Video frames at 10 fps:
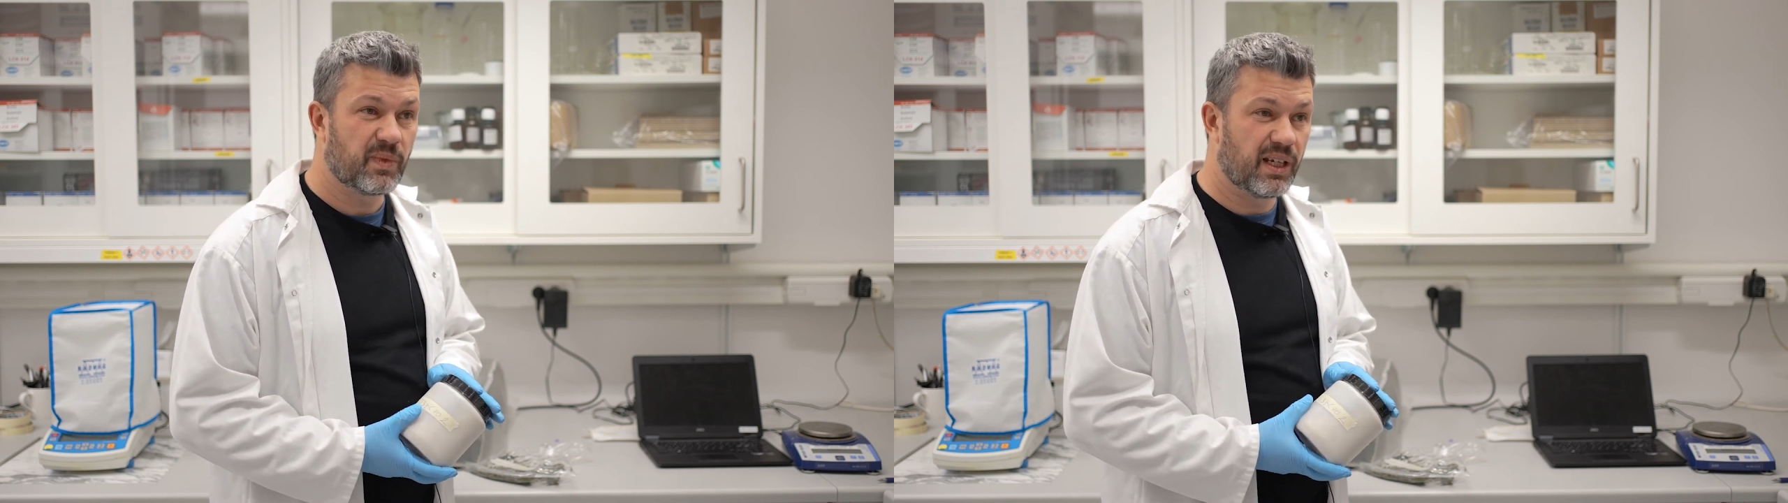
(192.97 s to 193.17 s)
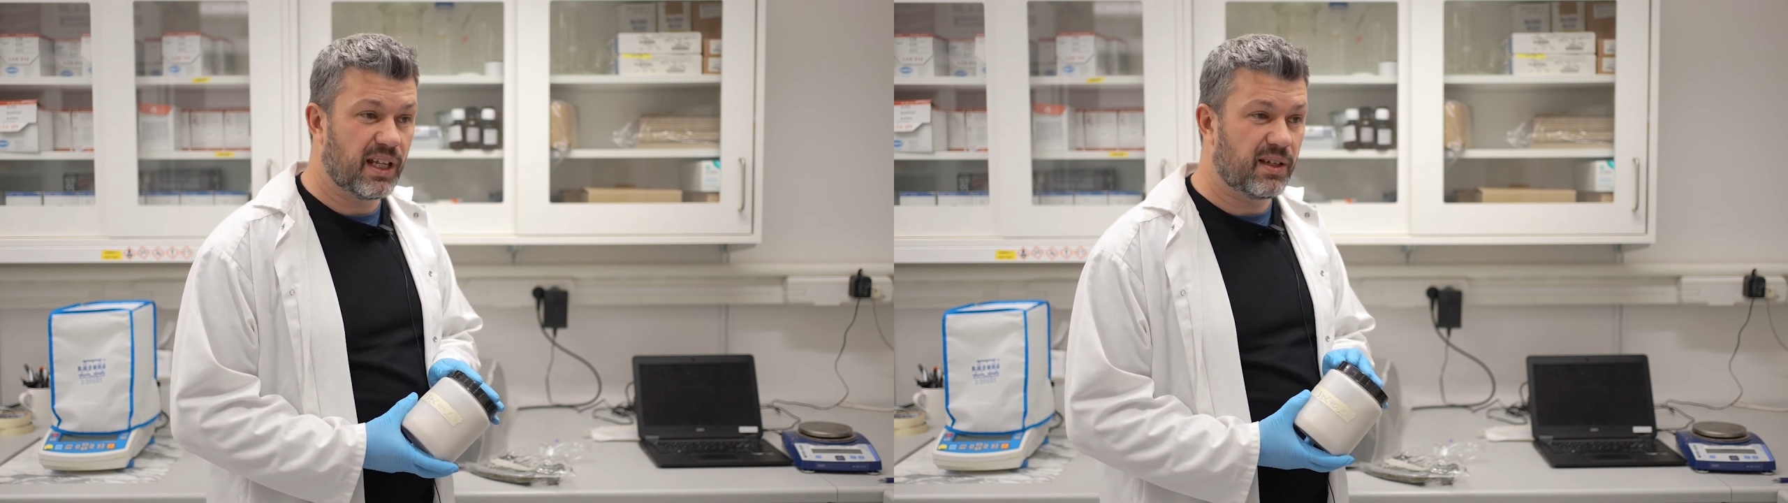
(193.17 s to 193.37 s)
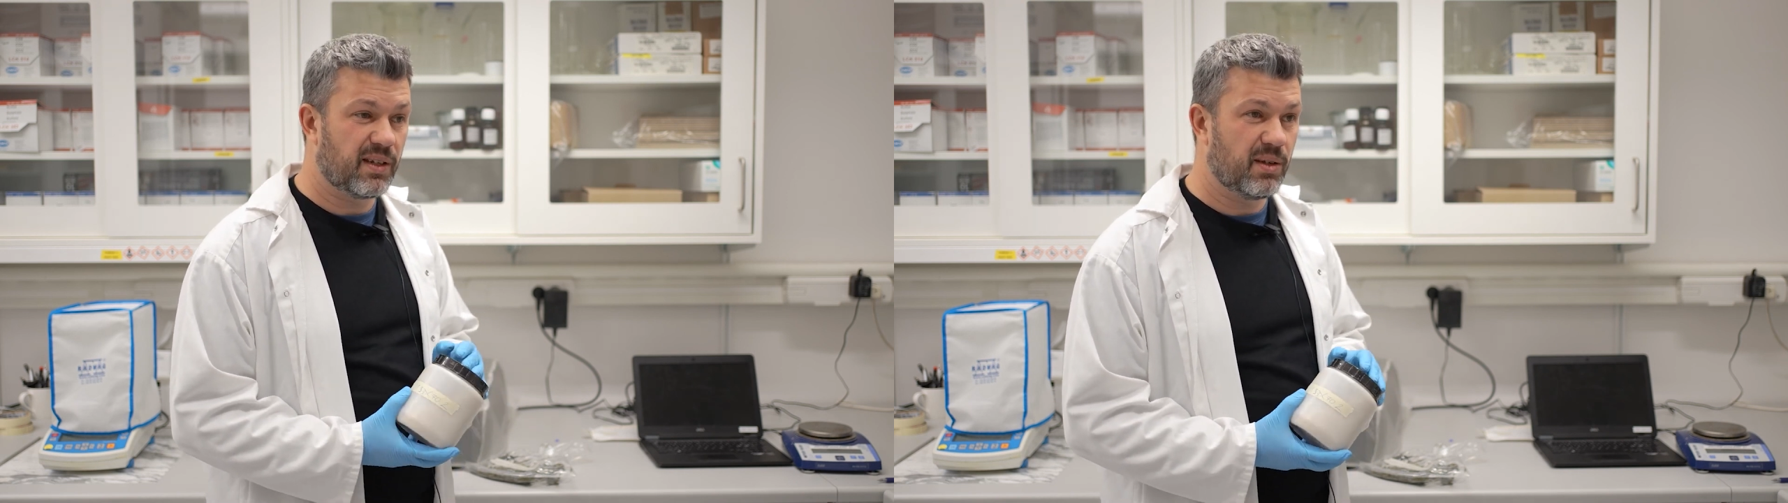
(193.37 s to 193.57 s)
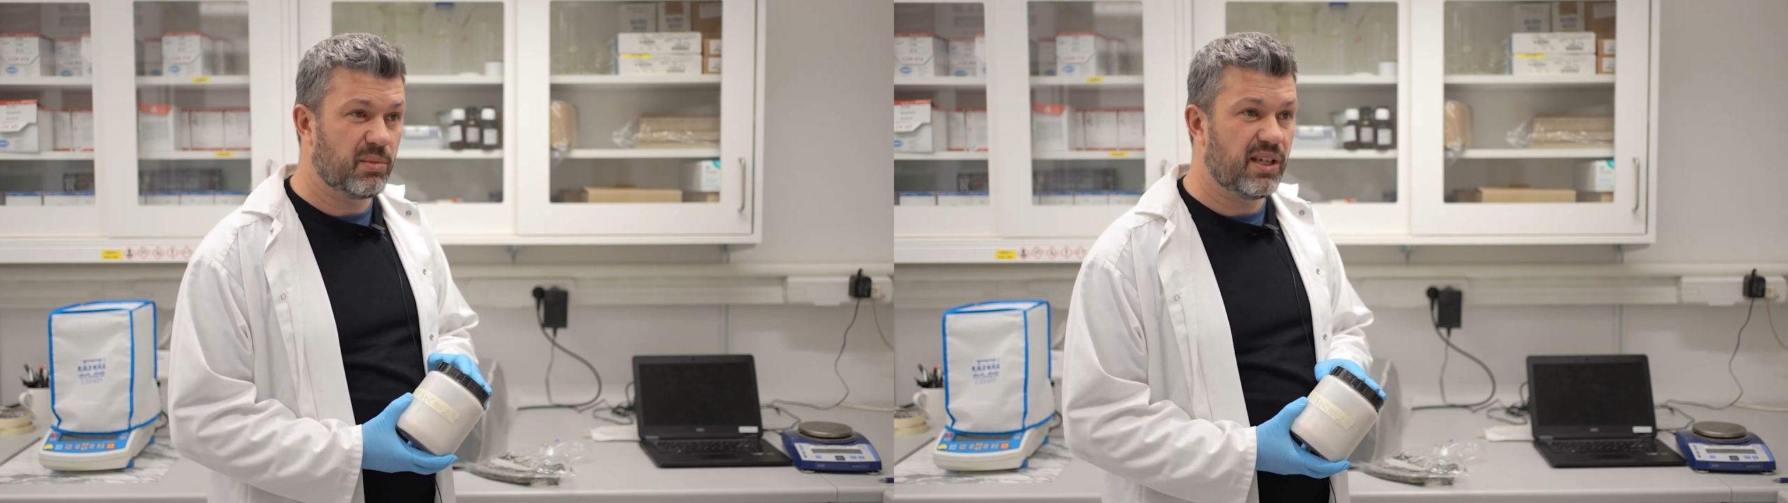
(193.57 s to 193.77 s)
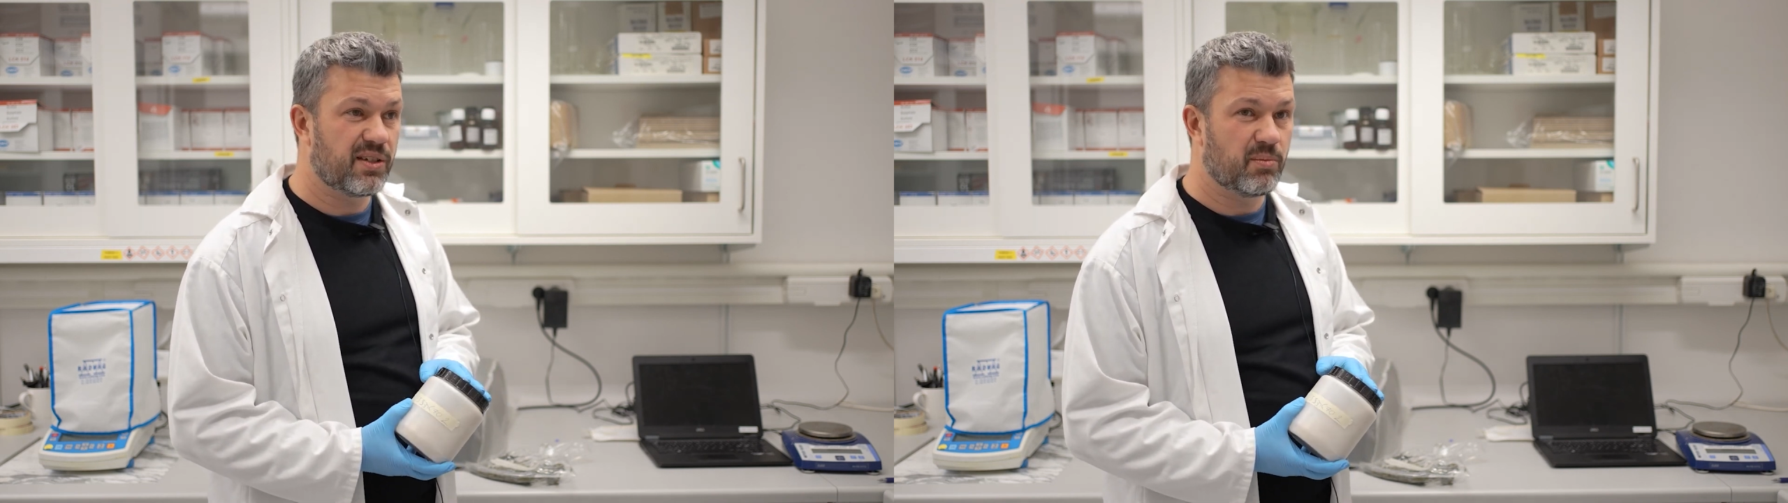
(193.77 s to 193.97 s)
and that
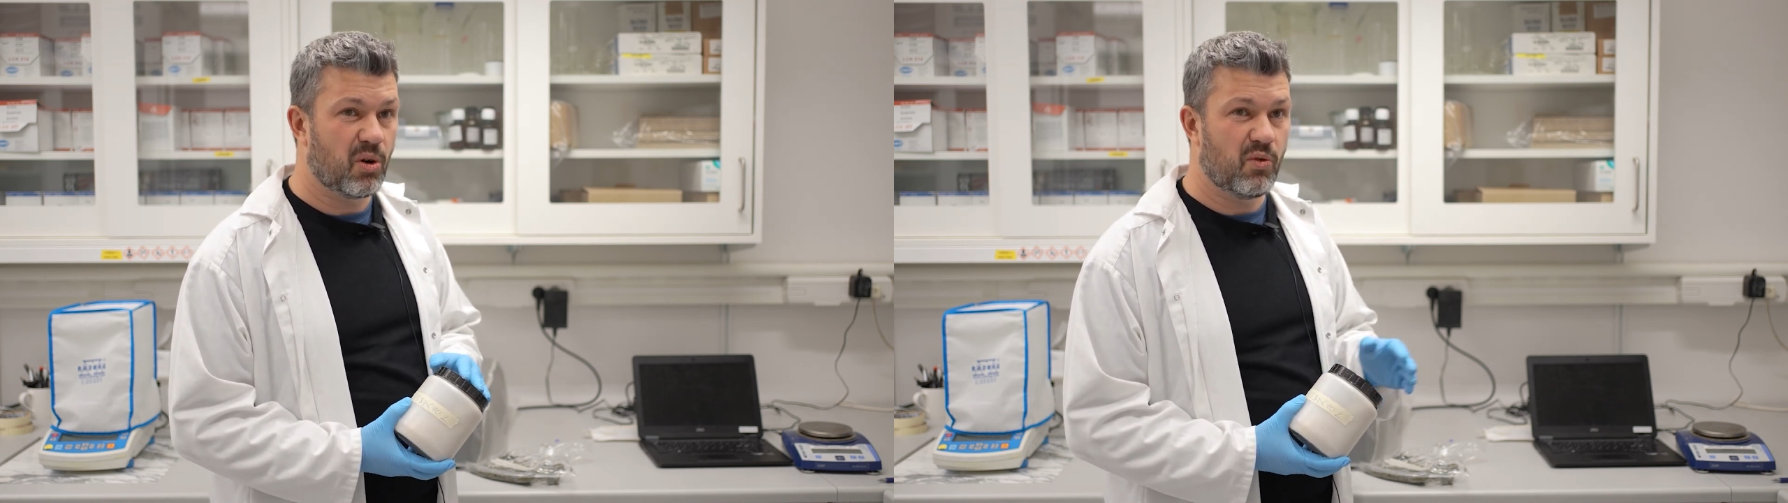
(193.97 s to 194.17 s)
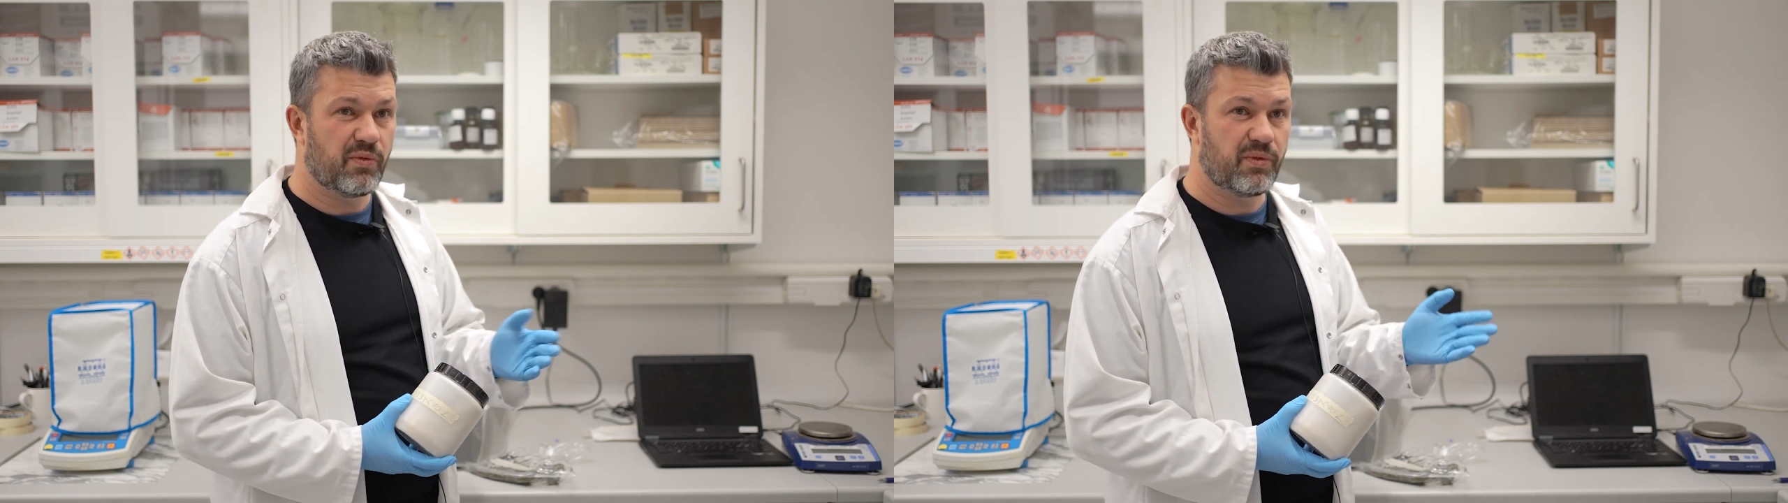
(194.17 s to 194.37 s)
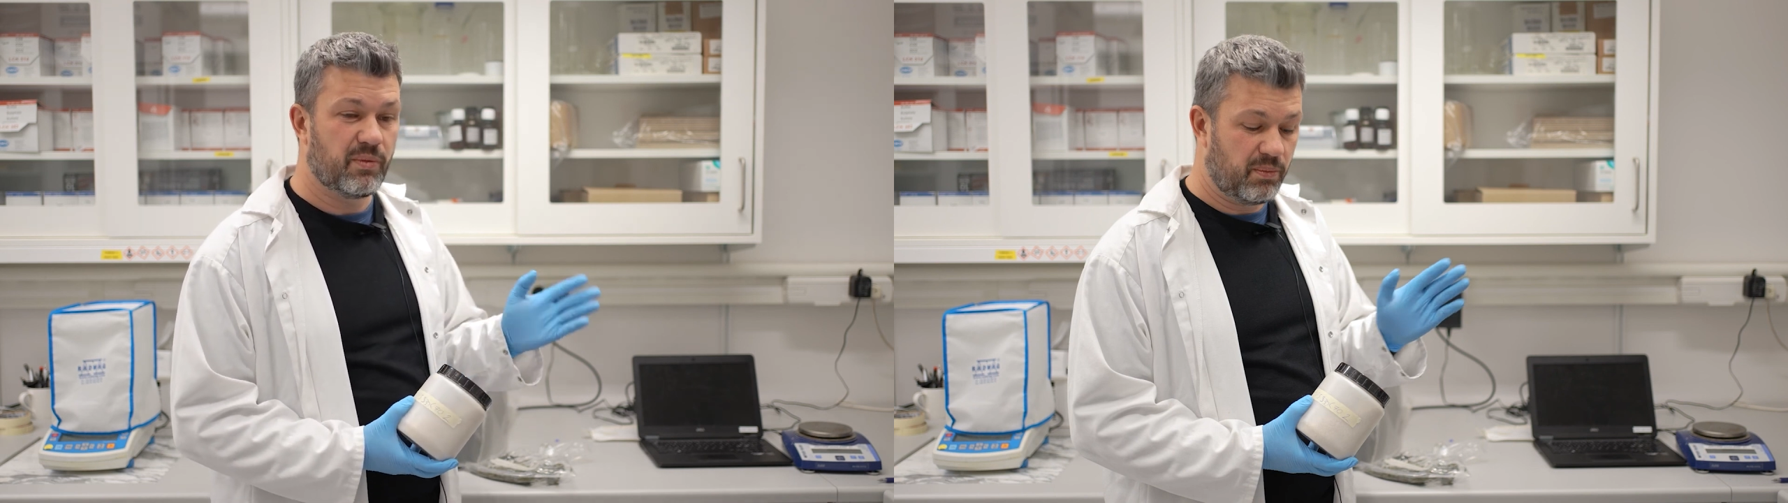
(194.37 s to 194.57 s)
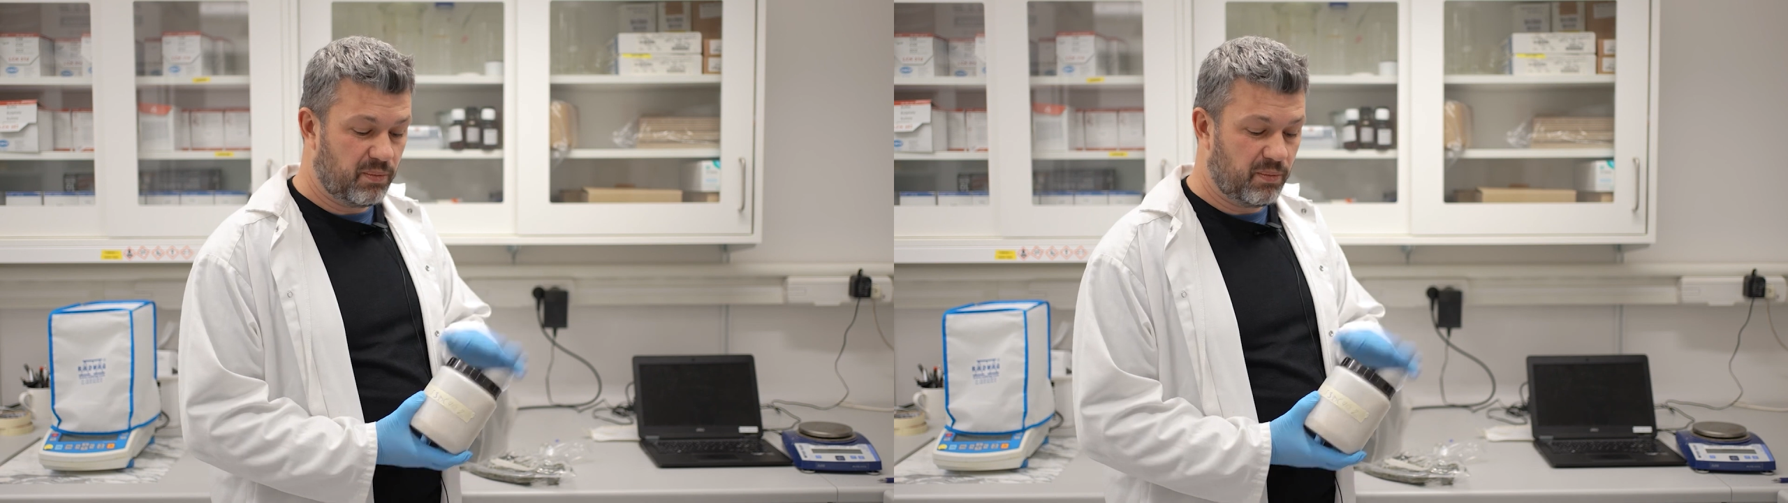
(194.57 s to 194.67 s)
means both